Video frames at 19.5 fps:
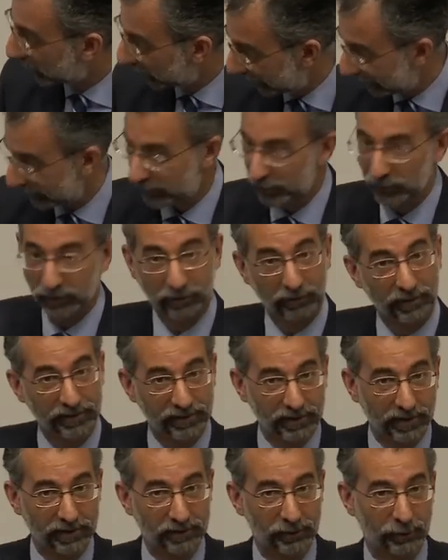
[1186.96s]
police, could
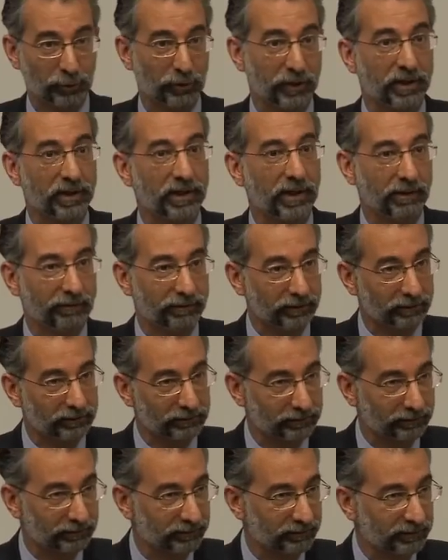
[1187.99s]
criticise Doreen and Neville.
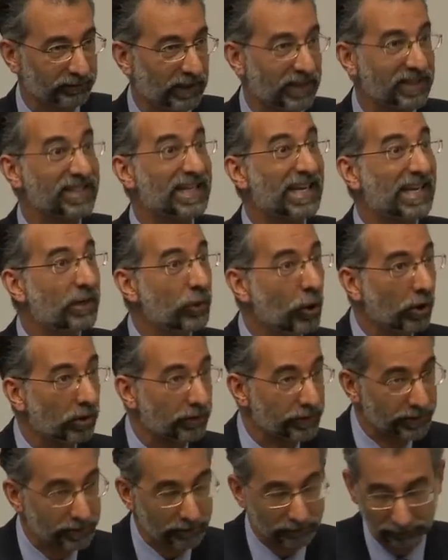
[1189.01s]
They dare
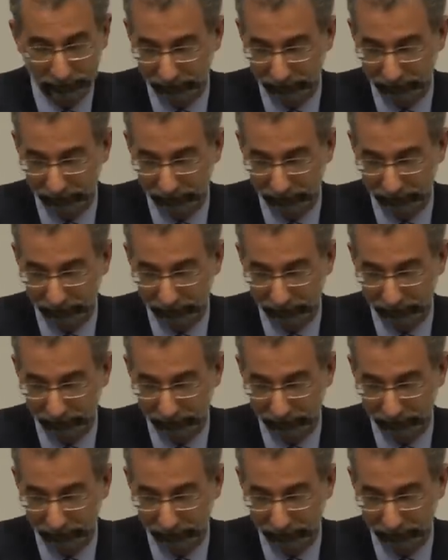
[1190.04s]
not.